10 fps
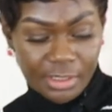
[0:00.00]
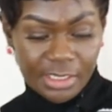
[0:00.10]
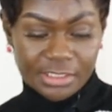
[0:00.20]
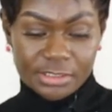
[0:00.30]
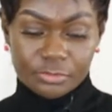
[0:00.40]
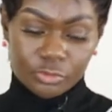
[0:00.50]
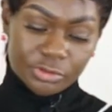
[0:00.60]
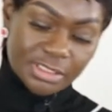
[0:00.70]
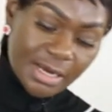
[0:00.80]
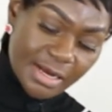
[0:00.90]
a
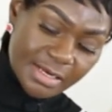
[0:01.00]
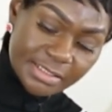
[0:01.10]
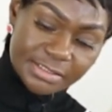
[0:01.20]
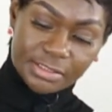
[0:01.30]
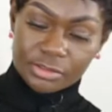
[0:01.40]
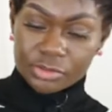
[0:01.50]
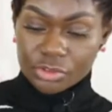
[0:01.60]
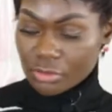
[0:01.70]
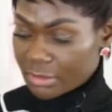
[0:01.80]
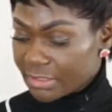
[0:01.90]
smooth iced
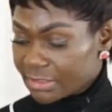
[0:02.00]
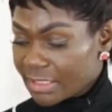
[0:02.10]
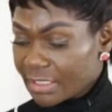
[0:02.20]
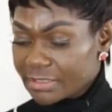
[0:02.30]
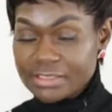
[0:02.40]
chocolate cake